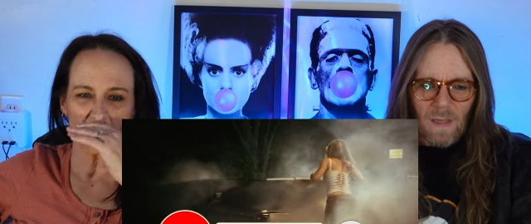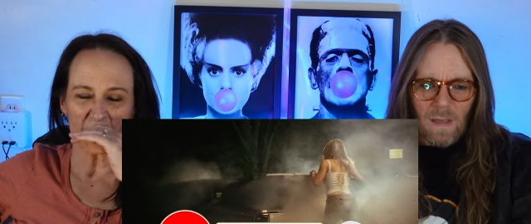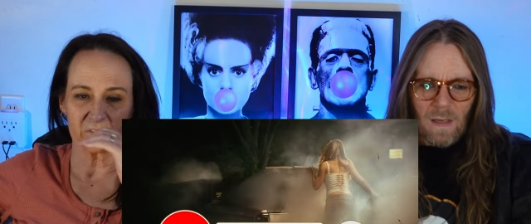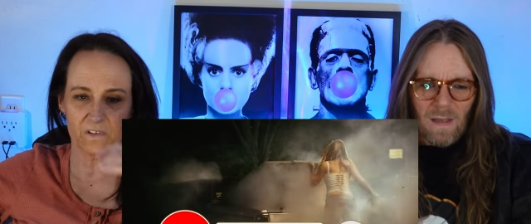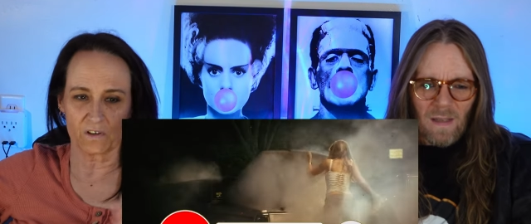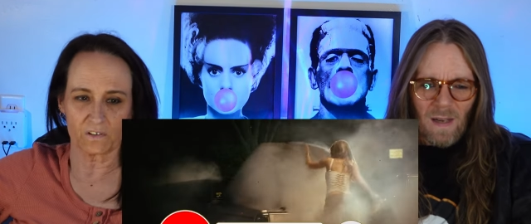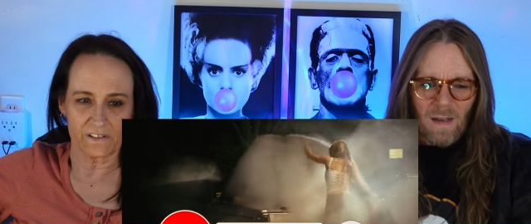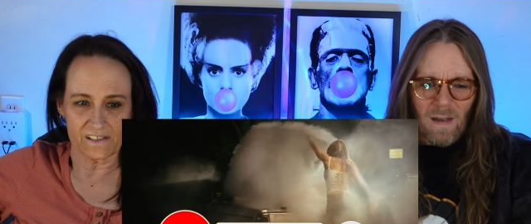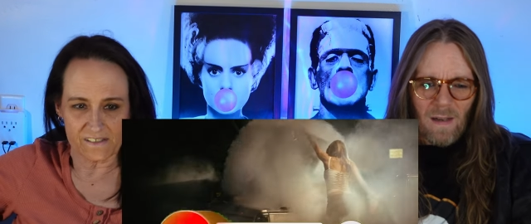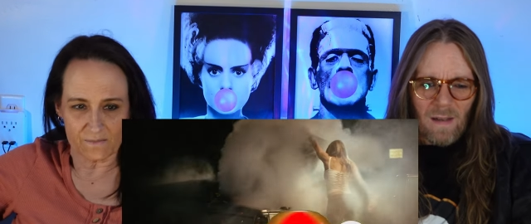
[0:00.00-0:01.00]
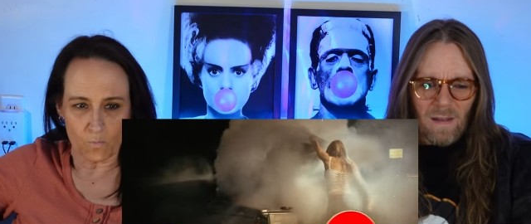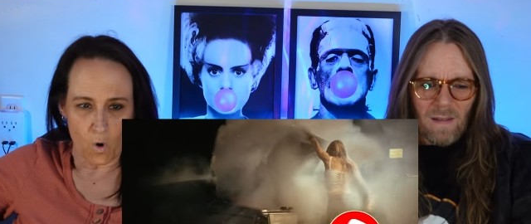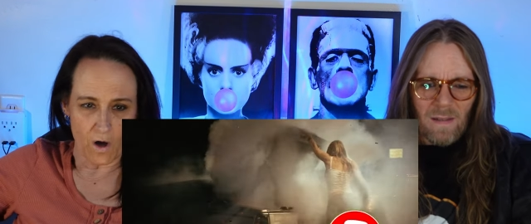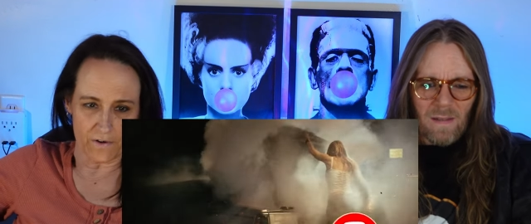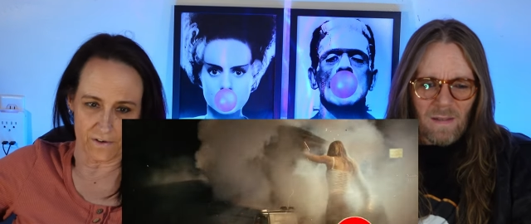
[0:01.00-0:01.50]
Speaker 1: Oh, girl needs some
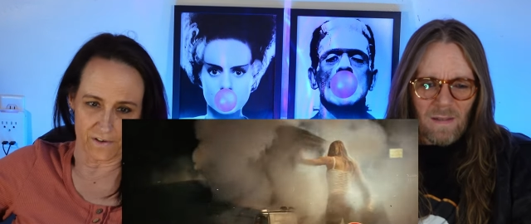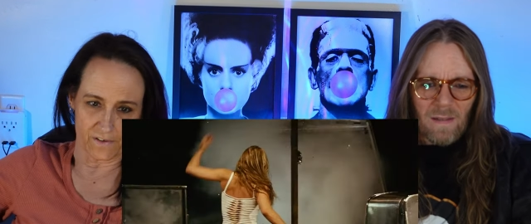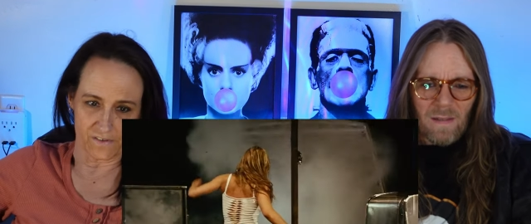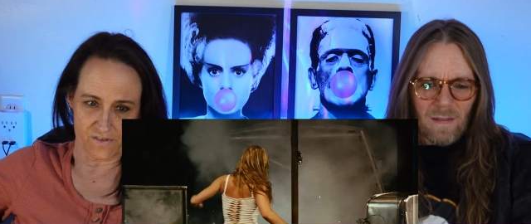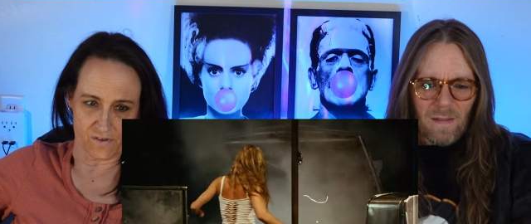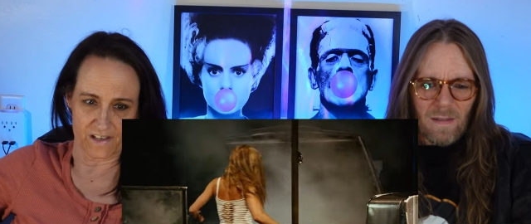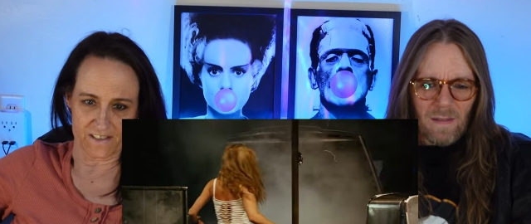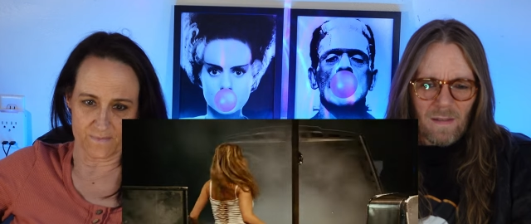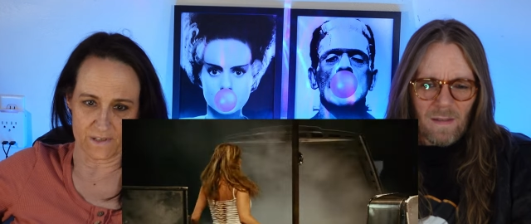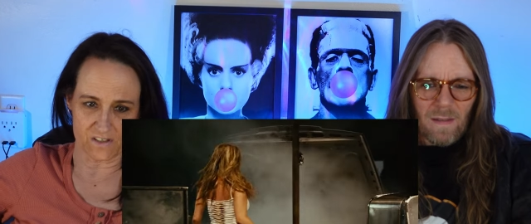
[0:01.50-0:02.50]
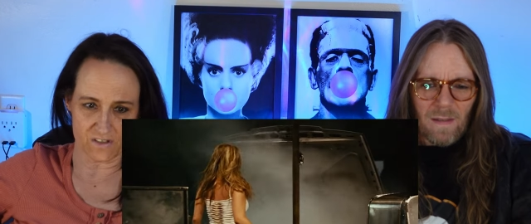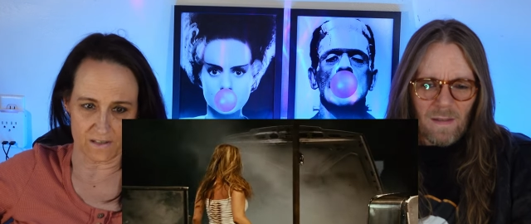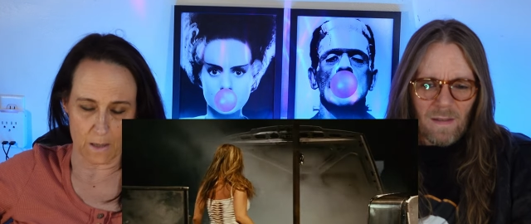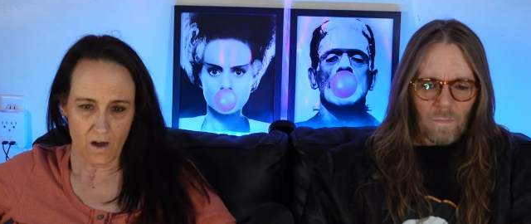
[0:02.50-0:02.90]
water in her transmission.